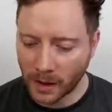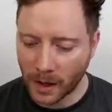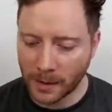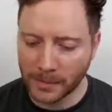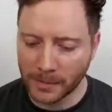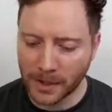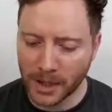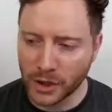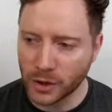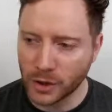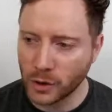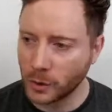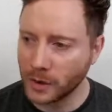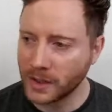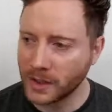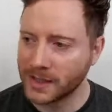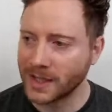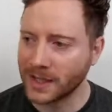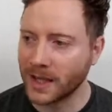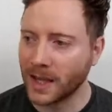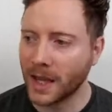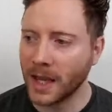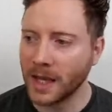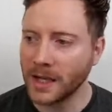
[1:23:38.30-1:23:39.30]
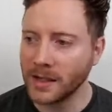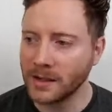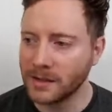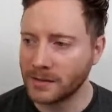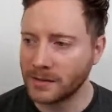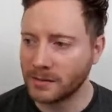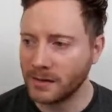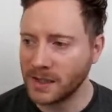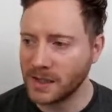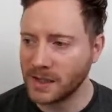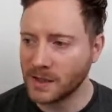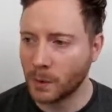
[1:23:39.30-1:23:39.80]
I'm going to do it as a
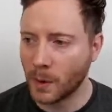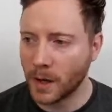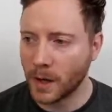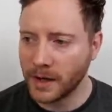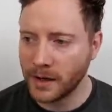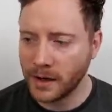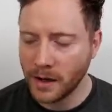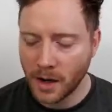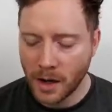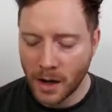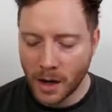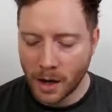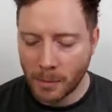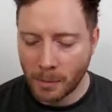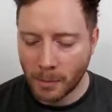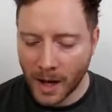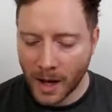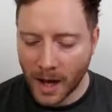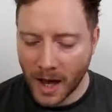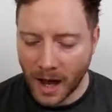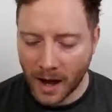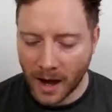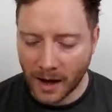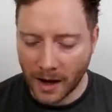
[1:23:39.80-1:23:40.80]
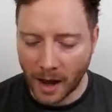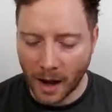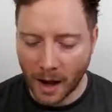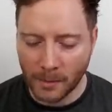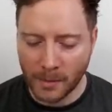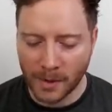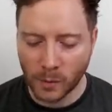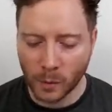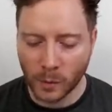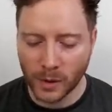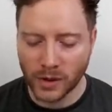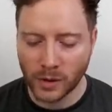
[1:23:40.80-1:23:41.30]
kit, this one, but I
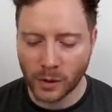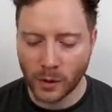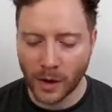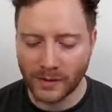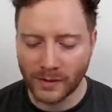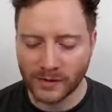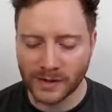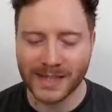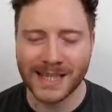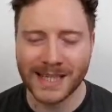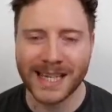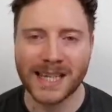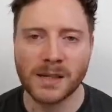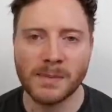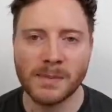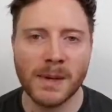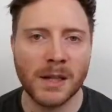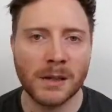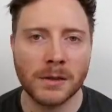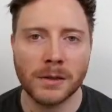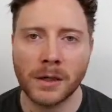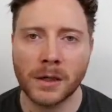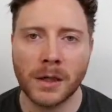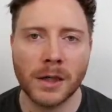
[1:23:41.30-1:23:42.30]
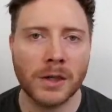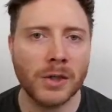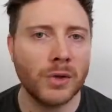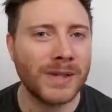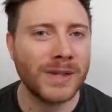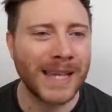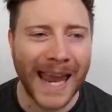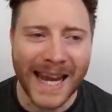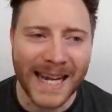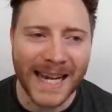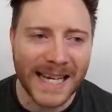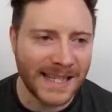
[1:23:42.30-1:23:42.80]
mean, we do have 6mm. You can
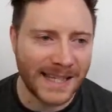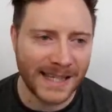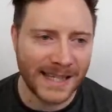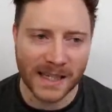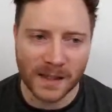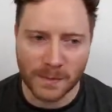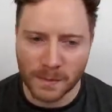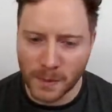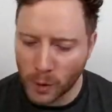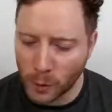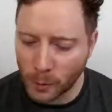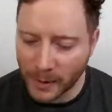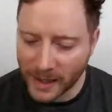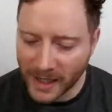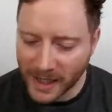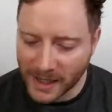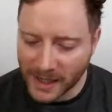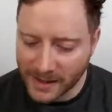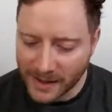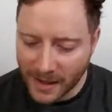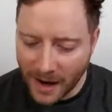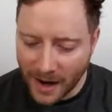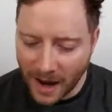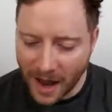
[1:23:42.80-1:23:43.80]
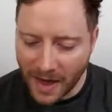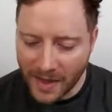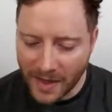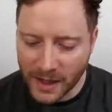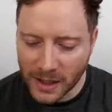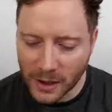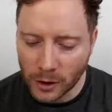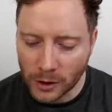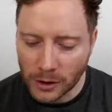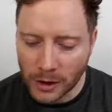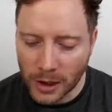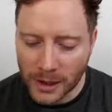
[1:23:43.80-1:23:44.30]
use any 6mm beads, and
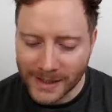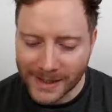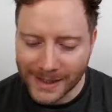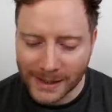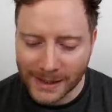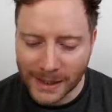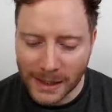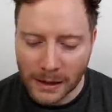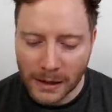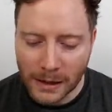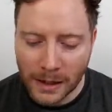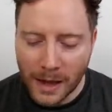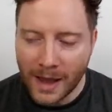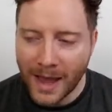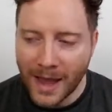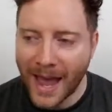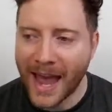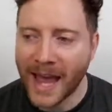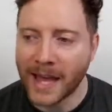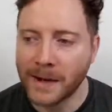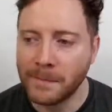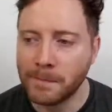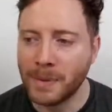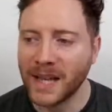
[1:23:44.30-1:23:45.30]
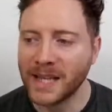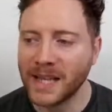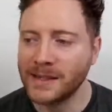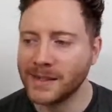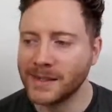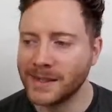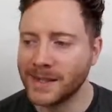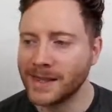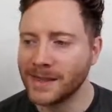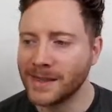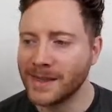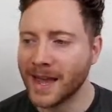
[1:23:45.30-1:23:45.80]
then I got lots of little head
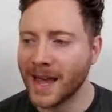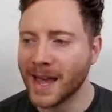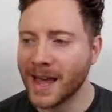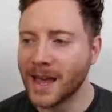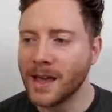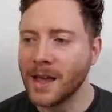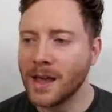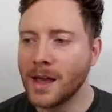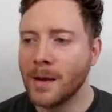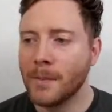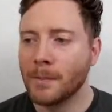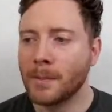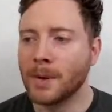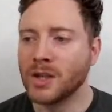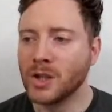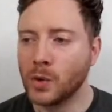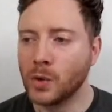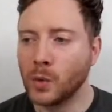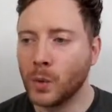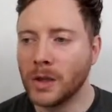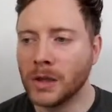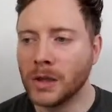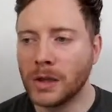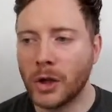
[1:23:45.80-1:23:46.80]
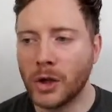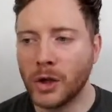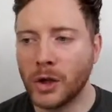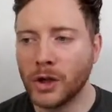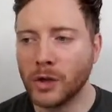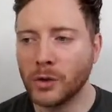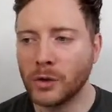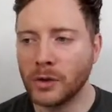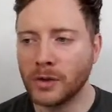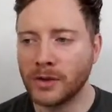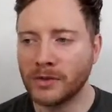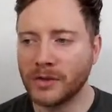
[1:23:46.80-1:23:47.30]
pins in there. But you will
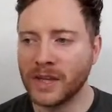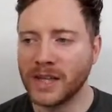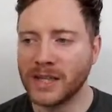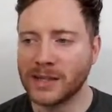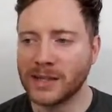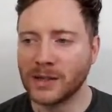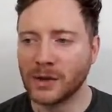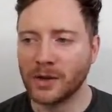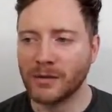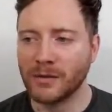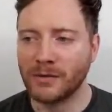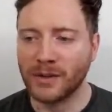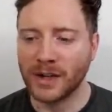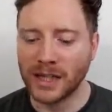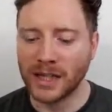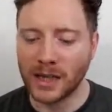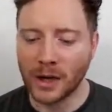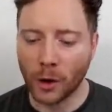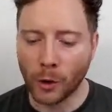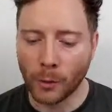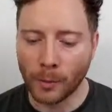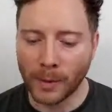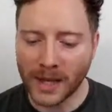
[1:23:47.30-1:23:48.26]
learn all of this on the video.